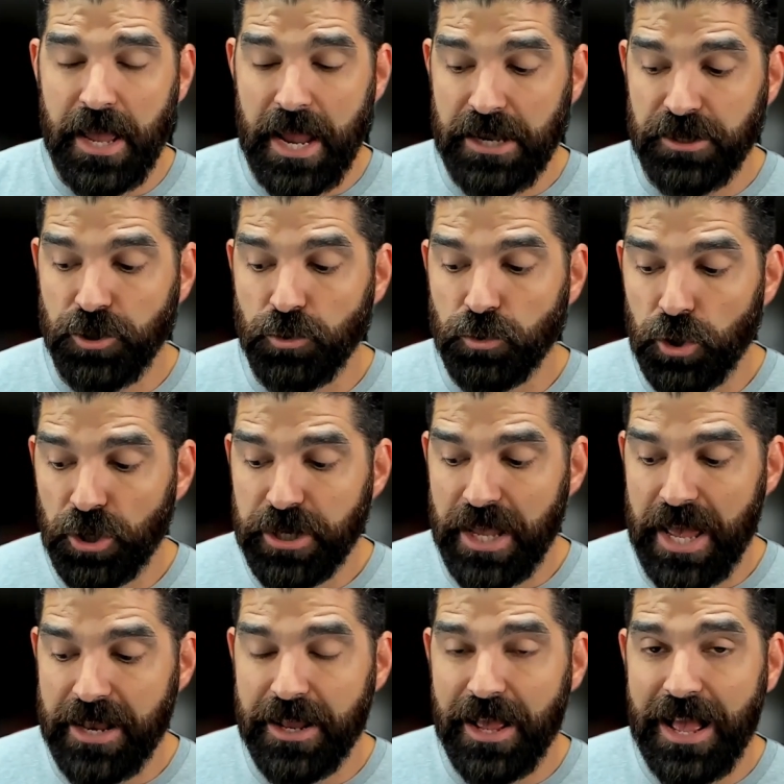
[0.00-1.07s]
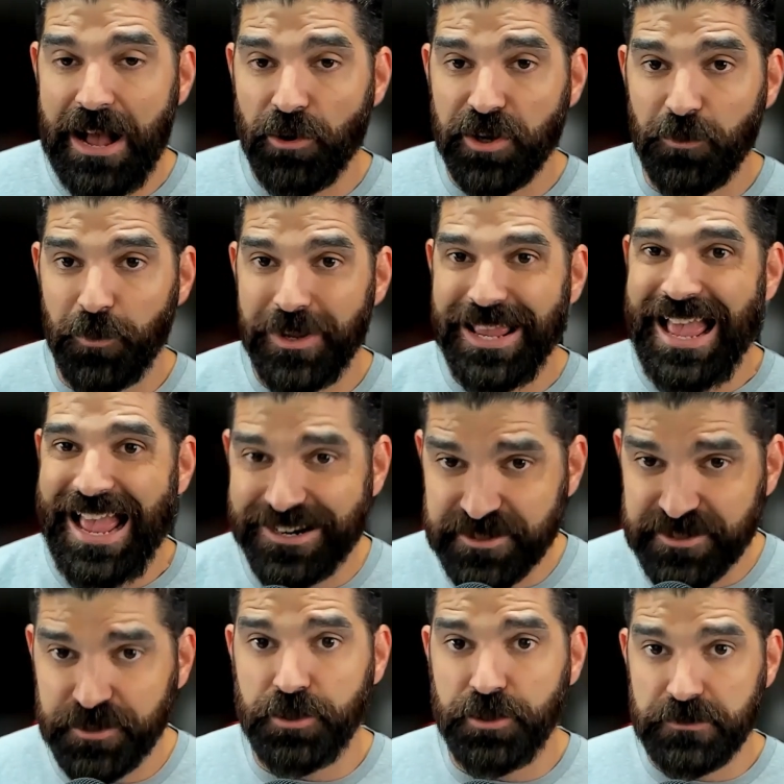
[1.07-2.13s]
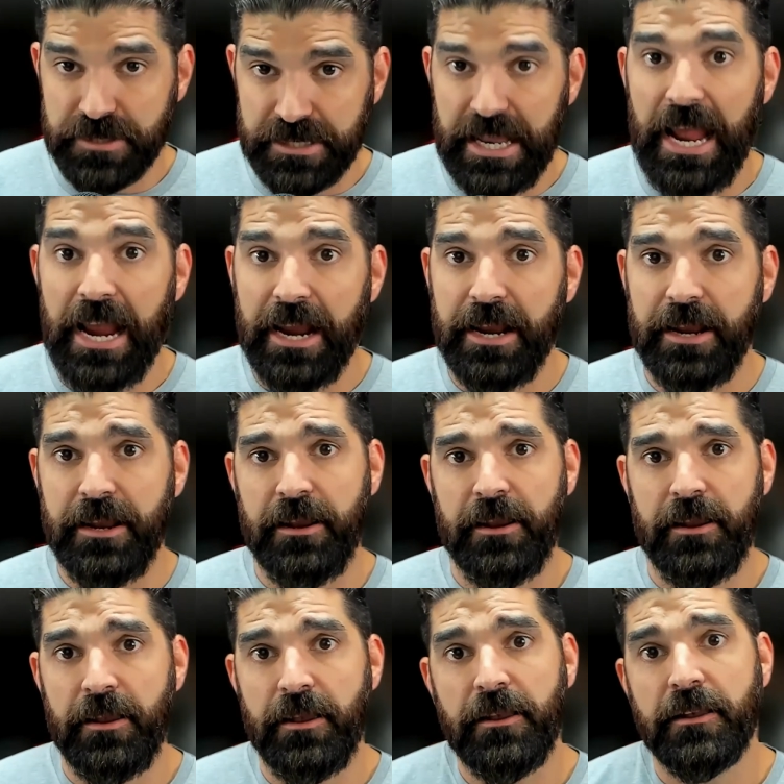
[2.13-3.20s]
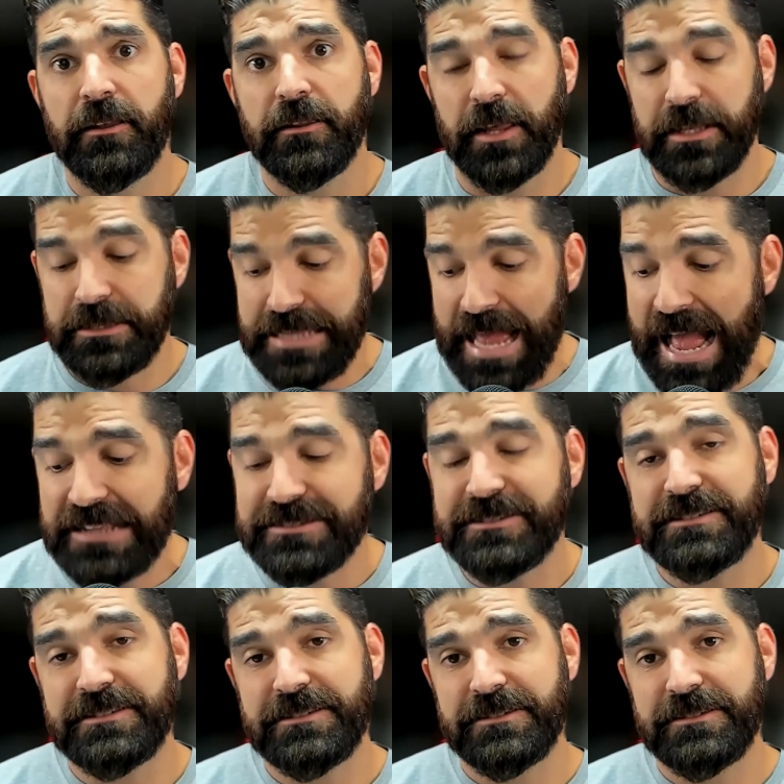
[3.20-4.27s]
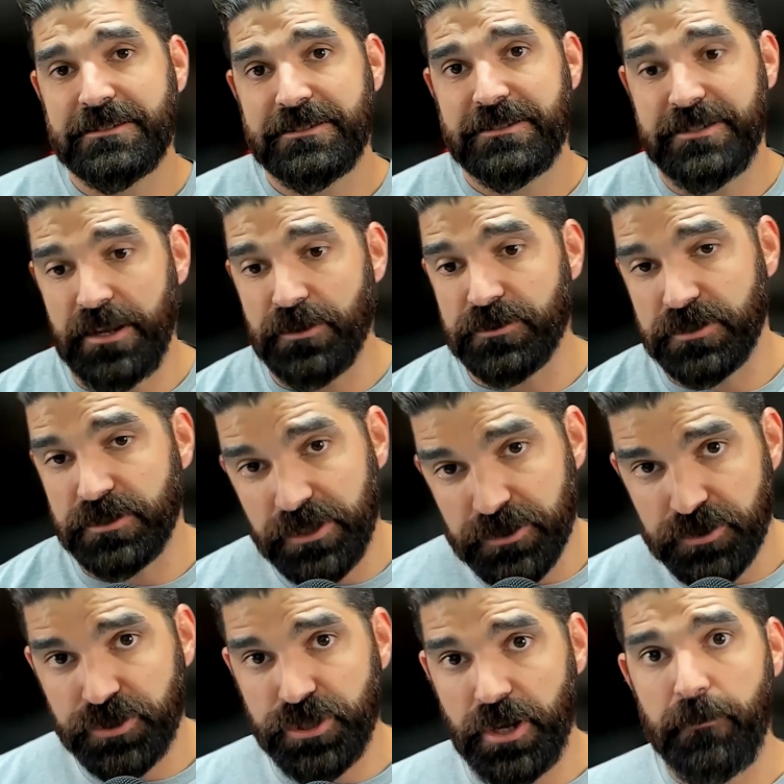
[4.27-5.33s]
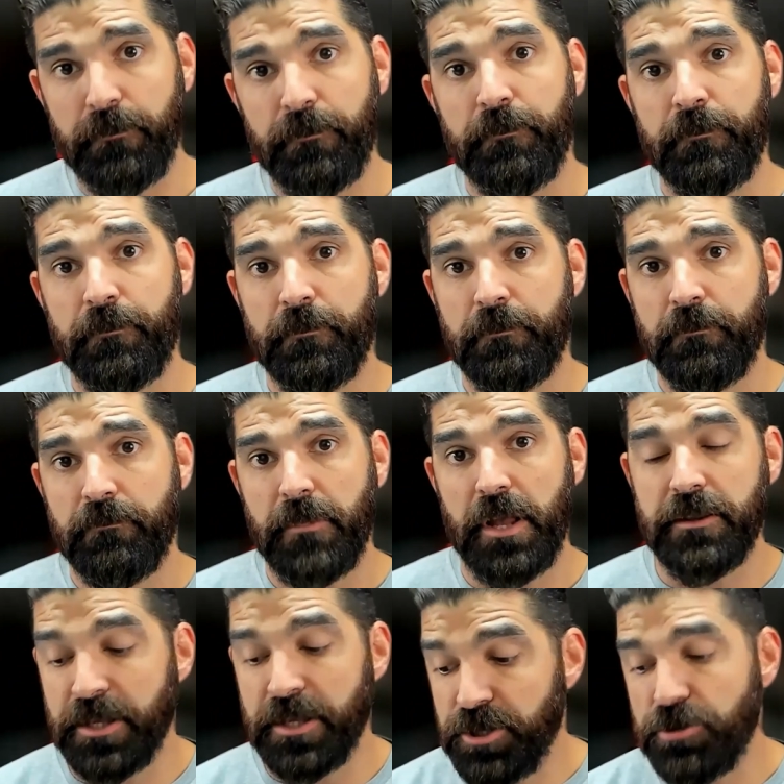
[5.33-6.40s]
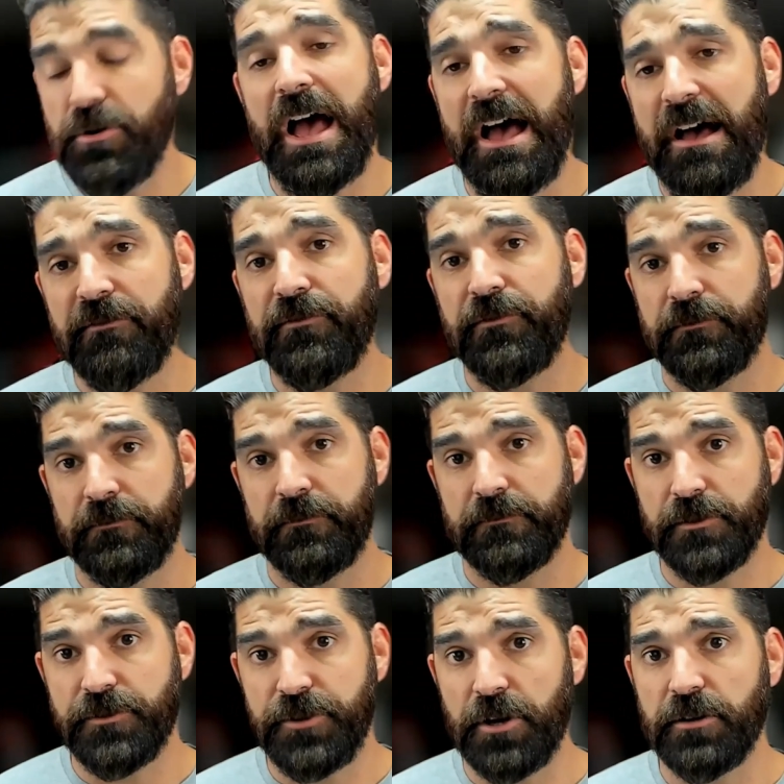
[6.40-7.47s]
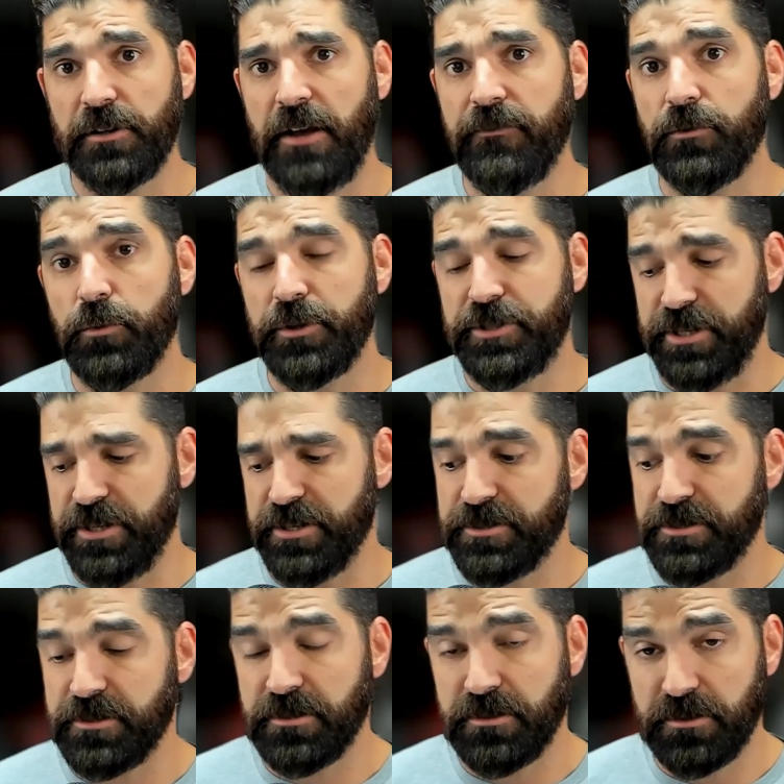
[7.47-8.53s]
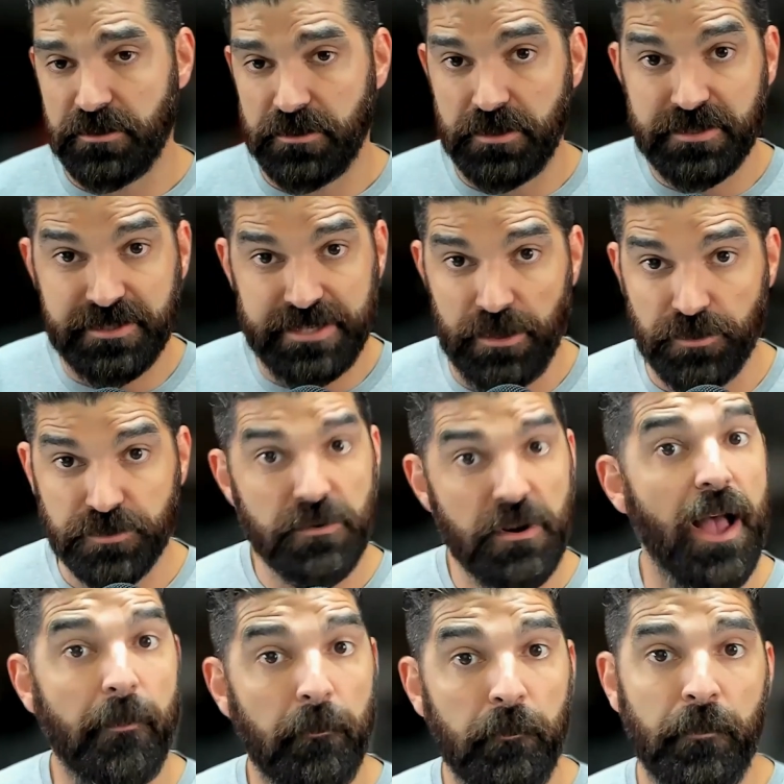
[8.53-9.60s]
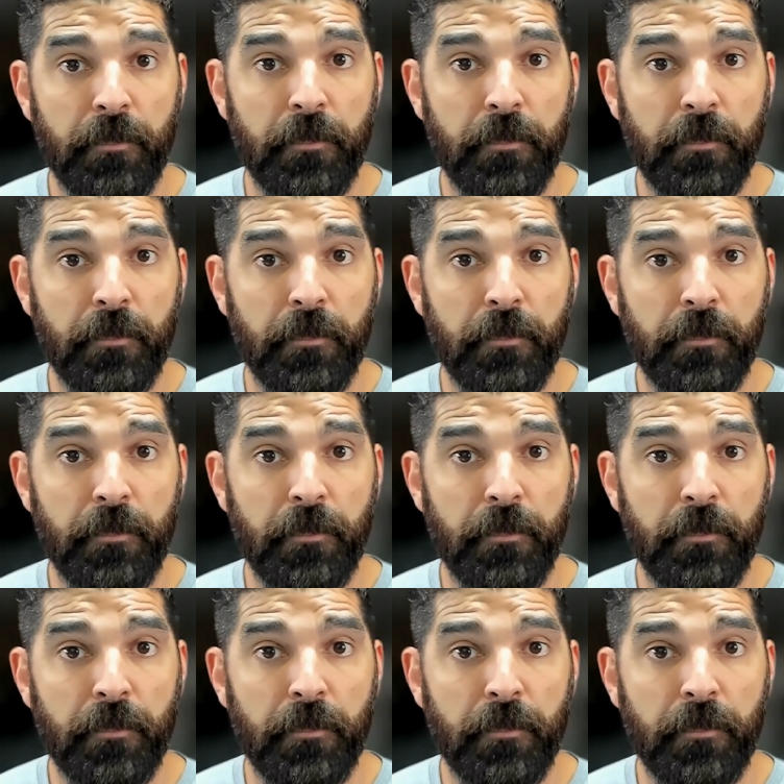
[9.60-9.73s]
and you look at how can we execute today? Like, that's sales leadership. And then you have the third level, which is the sales rep,